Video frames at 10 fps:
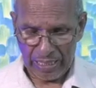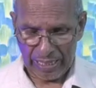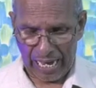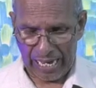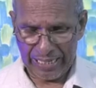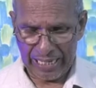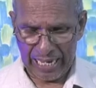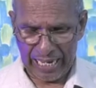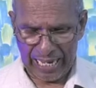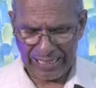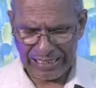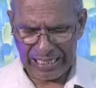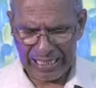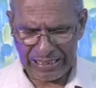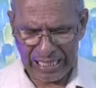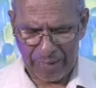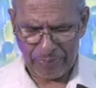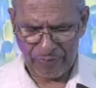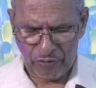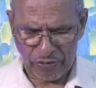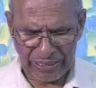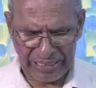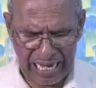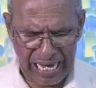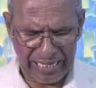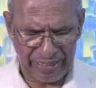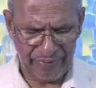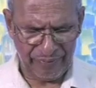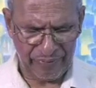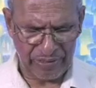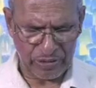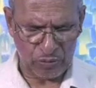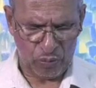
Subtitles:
And Isaiah chapter 49, verse